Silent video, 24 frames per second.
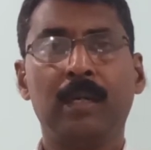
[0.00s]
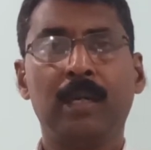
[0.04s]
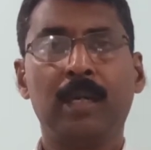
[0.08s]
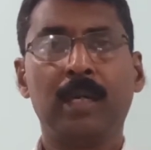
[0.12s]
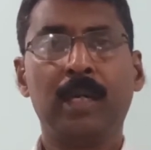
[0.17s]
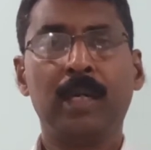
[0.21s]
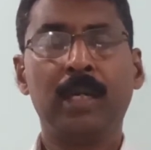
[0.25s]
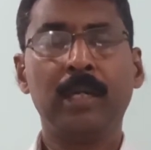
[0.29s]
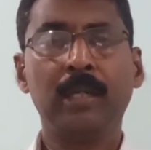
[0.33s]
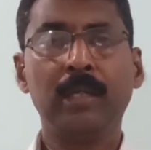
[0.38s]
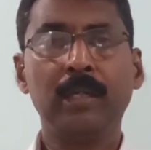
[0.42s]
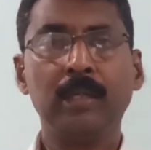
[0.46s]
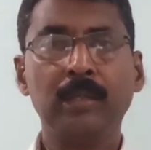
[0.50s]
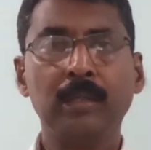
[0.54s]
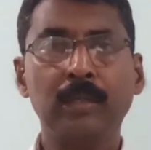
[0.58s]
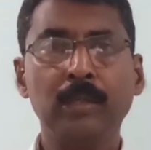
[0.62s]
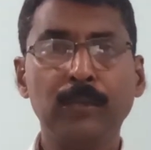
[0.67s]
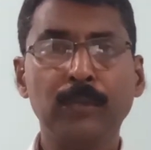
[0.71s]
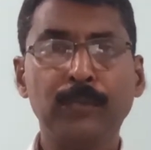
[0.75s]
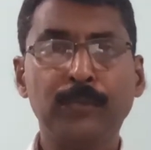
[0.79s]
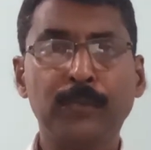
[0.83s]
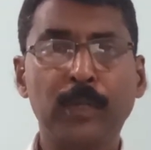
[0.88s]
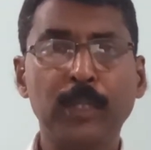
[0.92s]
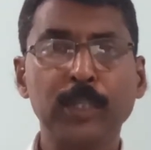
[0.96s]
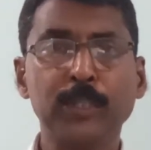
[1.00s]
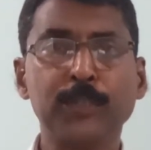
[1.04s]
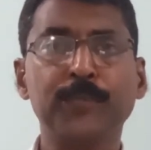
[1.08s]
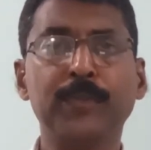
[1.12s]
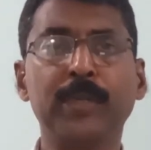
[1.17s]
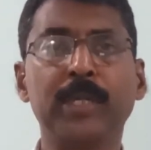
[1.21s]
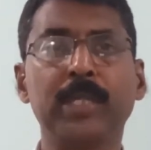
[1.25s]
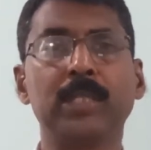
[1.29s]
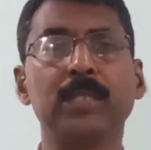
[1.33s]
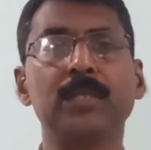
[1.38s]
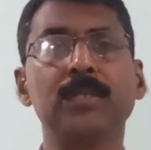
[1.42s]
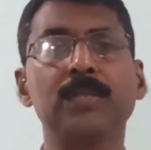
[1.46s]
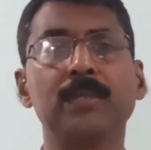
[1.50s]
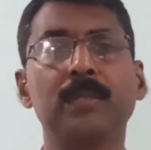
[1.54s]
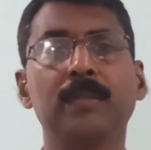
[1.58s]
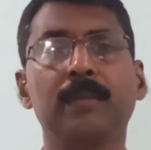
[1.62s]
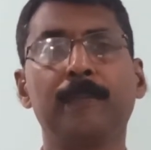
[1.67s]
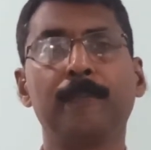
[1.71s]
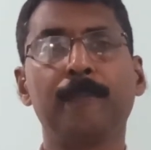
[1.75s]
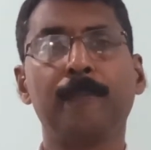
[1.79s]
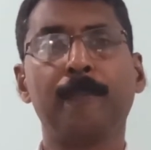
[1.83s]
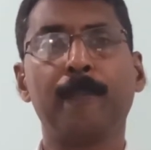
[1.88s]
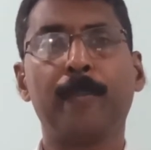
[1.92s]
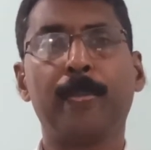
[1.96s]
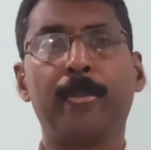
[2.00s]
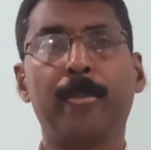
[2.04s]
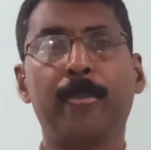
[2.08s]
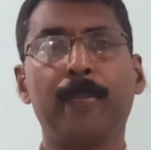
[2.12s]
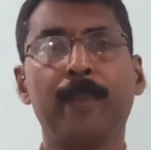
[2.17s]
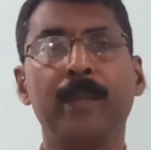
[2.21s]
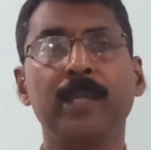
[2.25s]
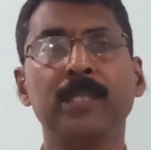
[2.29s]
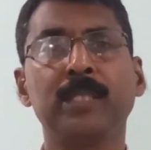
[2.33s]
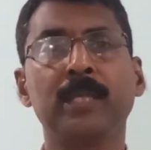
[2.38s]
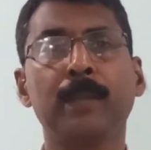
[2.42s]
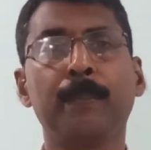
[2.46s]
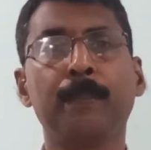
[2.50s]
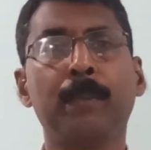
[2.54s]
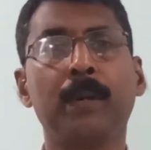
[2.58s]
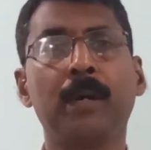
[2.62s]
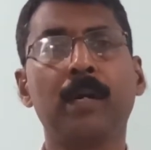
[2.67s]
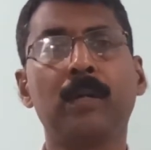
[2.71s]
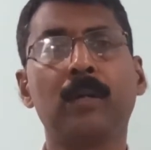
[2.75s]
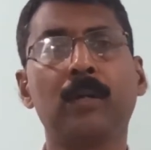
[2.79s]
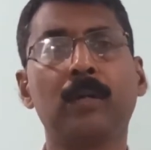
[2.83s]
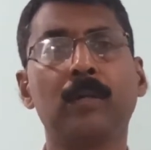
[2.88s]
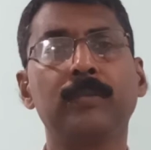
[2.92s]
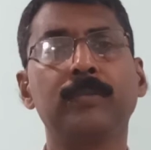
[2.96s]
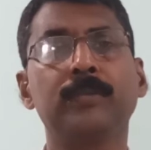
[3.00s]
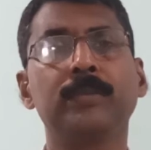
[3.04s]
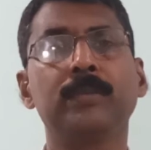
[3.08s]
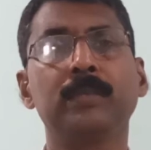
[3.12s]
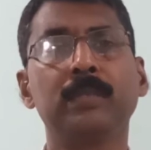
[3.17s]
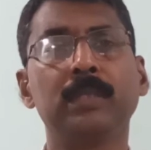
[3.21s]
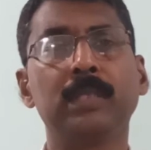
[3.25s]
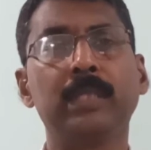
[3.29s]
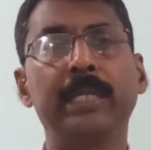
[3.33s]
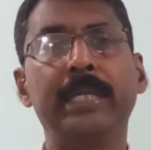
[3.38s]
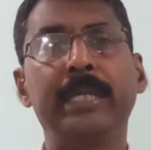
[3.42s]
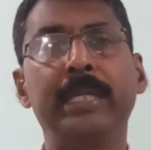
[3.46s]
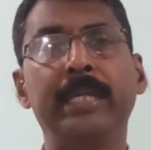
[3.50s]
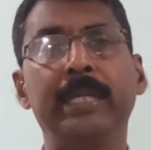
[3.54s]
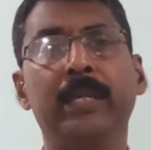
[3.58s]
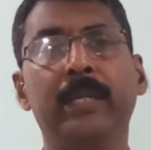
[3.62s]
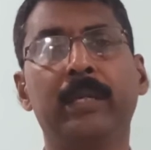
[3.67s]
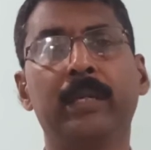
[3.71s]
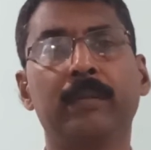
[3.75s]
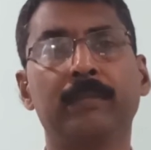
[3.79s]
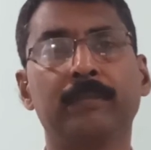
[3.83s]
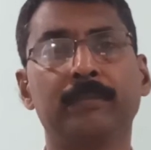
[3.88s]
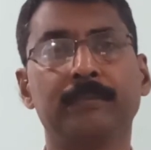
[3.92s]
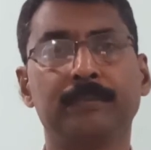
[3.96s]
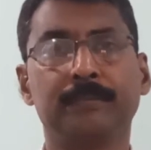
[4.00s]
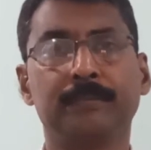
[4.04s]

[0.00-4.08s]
And phosphorus is a part of DNA.